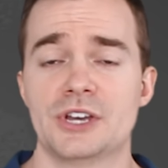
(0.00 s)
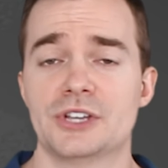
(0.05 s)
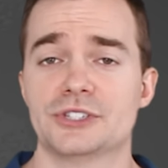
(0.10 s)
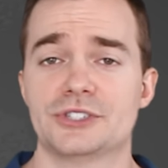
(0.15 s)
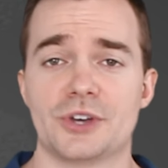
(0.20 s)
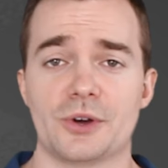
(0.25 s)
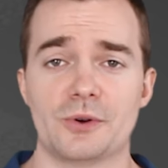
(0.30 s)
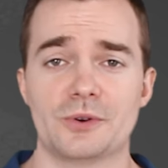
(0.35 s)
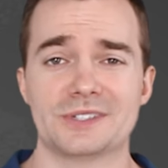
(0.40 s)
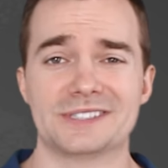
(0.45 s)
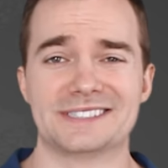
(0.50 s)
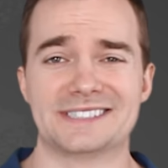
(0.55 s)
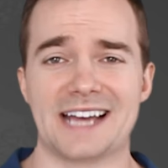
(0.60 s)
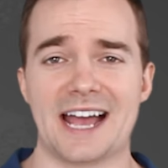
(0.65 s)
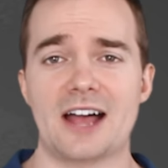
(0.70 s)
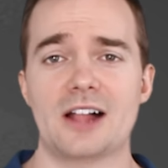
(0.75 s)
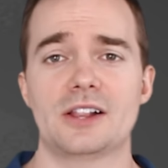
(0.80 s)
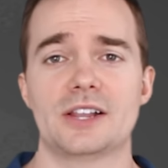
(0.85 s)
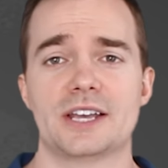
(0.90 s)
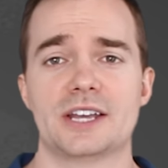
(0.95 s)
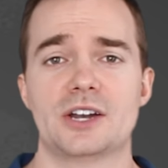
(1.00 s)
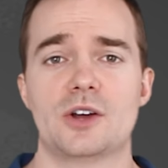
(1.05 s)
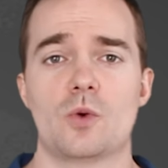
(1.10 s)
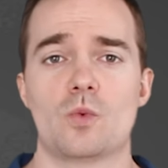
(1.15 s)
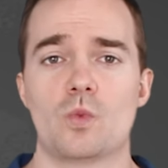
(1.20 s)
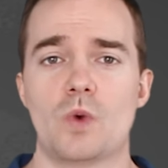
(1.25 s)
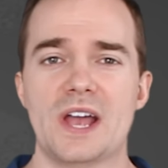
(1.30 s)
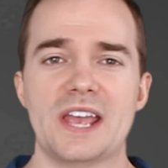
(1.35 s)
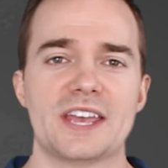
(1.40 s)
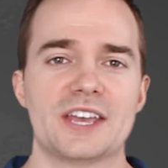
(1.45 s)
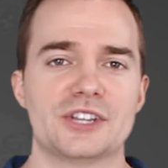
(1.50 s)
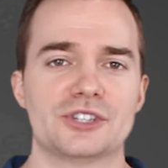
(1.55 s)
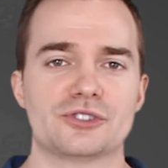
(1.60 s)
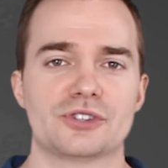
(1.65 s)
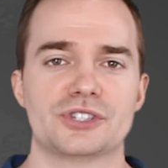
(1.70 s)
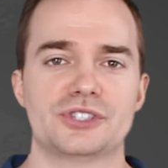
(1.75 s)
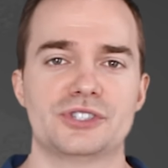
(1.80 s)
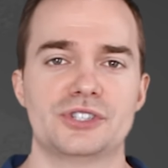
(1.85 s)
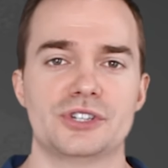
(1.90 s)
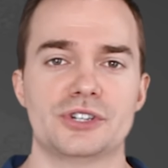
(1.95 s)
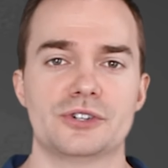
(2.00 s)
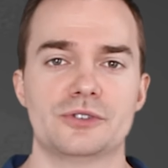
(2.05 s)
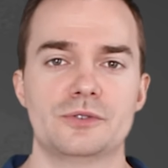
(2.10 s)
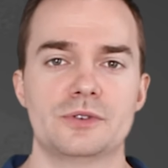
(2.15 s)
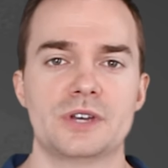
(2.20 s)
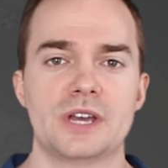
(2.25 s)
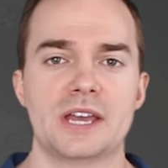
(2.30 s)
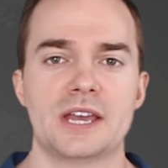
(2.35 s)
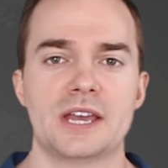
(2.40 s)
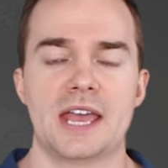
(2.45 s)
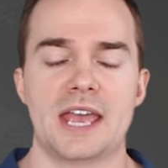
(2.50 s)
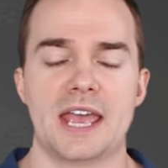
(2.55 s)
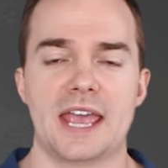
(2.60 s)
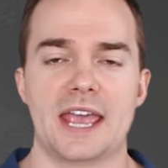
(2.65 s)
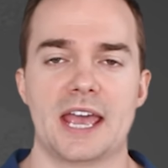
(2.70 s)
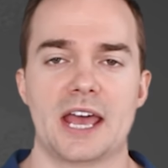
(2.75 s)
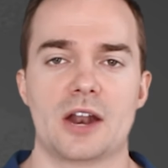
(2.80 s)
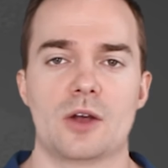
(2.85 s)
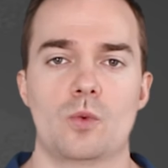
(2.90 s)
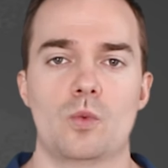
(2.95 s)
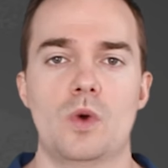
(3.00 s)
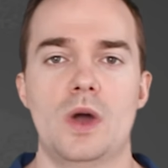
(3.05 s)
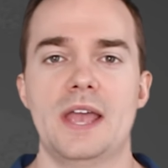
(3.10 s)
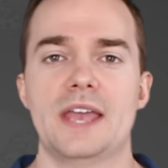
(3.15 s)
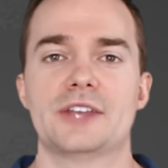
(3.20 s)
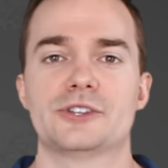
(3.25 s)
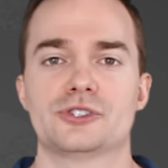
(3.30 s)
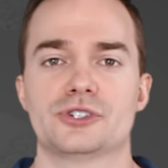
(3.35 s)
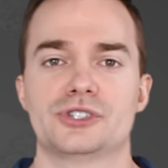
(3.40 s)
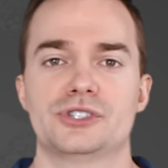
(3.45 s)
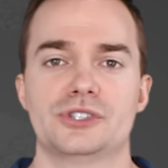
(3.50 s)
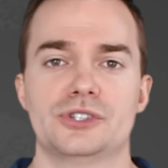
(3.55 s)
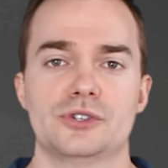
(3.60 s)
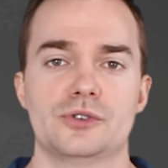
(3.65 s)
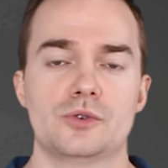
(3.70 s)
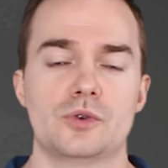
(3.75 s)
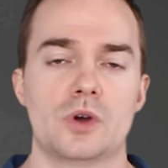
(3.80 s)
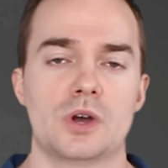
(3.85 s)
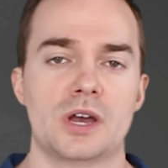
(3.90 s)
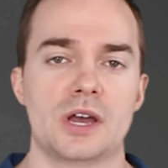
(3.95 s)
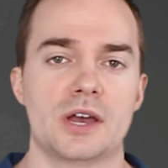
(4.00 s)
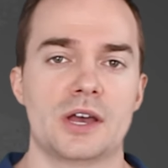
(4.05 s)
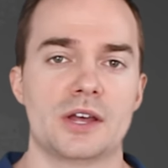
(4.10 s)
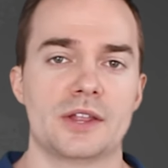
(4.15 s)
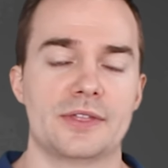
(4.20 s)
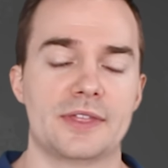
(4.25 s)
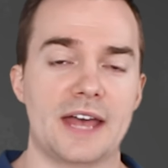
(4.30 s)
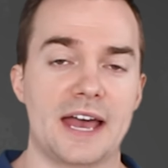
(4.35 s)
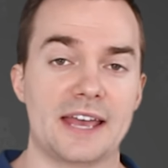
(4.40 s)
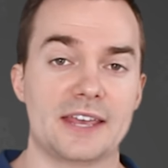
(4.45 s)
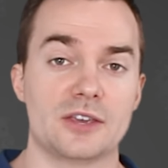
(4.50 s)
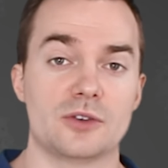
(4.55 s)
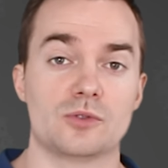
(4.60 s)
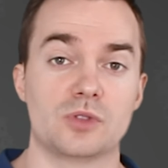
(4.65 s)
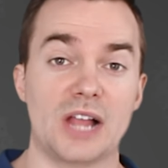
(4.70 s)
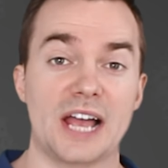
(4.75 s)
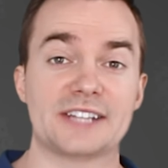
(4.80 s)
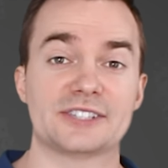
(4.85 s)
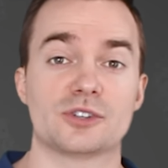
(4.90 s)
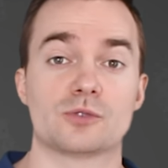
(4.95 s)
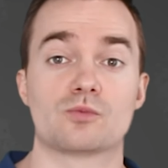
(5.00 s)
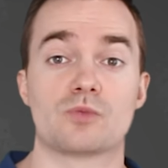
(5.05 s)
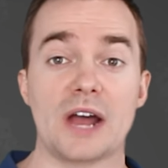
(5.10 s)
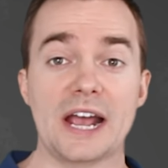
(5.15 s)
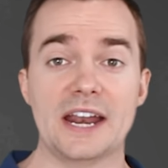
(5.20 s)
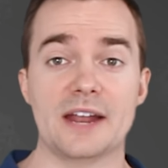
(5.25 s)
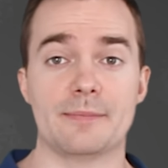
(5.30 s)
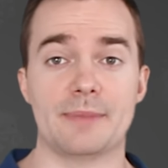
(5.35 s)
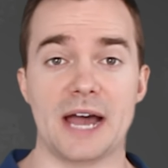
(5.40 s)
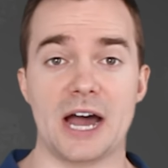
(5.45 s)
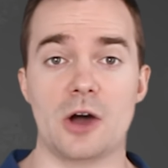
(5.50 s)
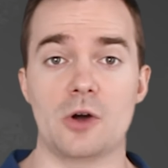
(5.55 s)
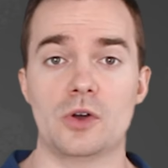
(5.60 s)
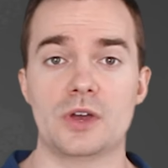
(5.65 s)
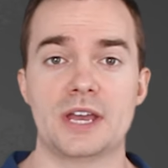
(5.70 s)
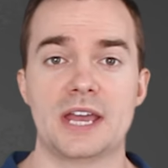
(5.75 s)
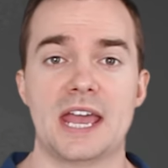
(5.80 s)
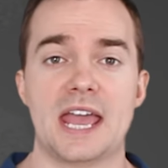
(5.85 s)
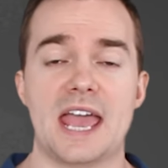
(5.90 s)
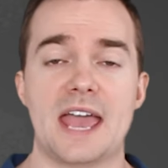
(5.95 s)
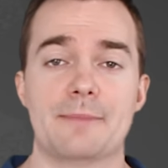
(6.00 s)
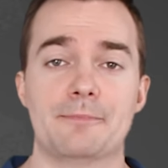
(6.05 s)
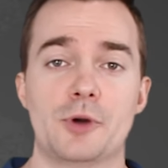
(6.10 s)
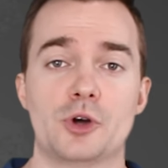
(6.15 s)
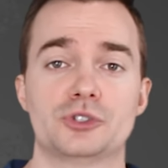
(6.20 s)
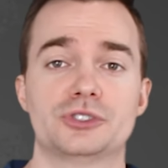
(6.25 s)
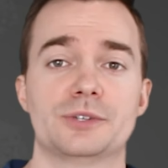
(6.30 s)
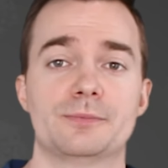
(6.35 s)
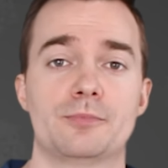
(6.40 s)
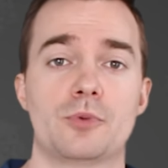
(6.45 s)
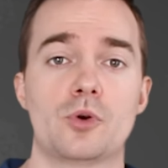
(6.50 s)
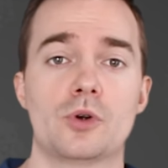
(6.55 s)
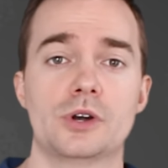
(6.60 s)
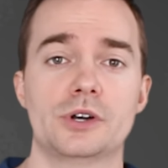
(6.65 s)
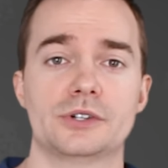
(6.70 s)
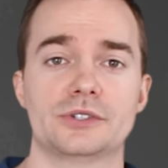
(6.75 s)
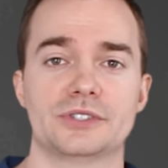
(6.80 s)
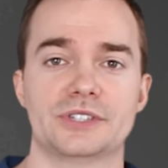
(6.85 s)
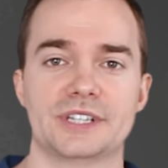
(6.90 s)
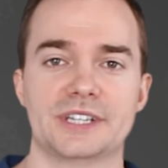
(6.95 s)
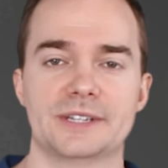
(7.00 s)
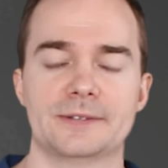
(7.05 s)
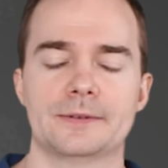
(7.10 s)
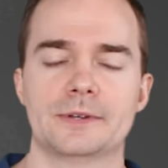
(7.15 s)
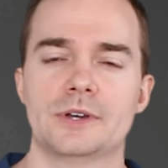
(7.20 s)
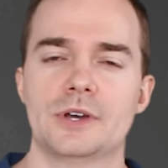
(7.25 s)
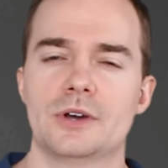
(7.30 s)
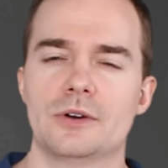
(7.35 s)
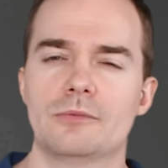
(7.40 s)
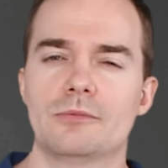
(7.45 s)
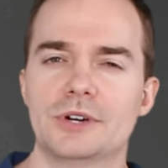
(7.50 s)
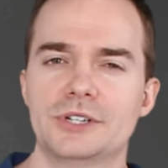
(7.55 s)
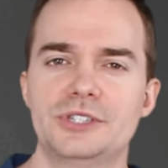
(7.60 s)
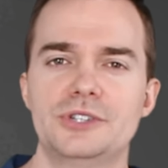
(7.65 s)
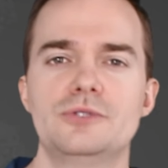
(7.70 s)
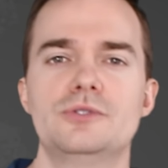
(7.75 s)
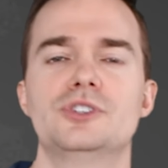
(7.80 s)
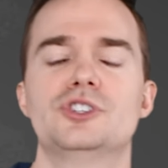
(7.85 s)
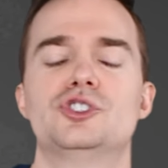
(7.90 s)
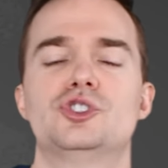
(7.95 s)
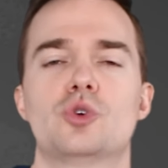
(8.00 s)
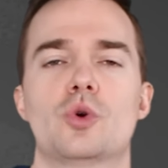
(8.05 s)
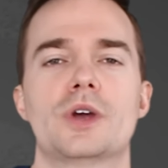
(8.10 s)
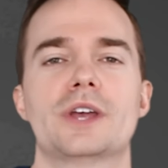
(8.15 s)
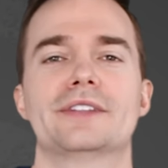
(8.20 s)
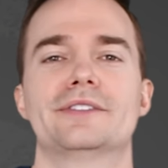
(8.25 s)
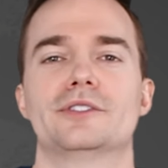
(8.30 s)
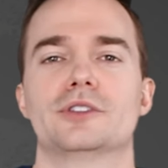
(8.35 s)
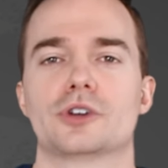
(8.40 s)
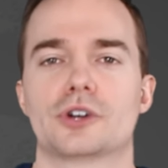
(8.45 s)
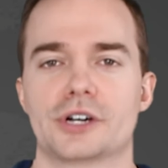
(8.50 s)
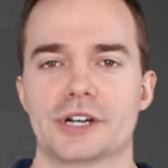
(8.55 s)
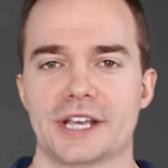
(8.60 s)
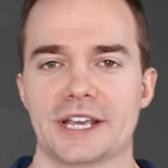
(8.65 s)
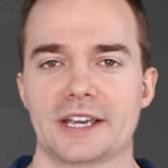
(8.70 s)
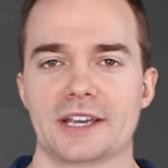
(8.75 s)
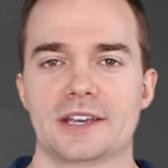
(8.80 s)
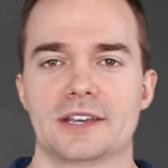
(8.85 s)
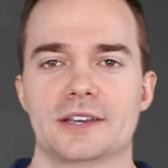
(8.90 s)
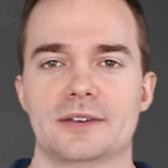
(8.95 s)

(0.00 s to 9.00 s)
So dial in what interests you and what interests you that you like to write about, and most importantly, what do you enjoy learning?